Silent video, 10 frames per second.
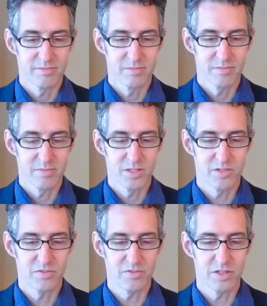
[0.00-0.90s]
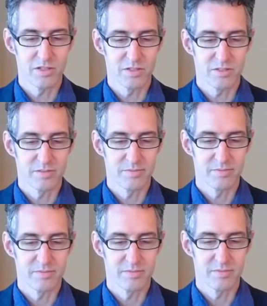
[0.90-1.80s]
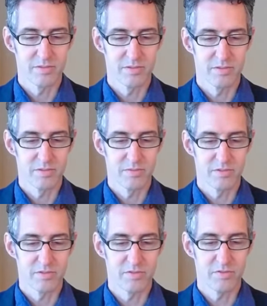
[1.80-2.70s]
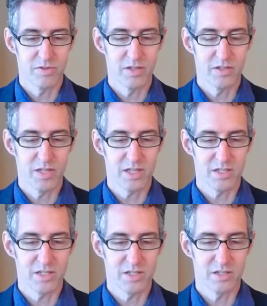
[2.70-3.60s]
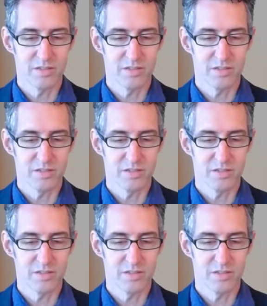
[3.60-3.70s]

Just feel, feel that signal.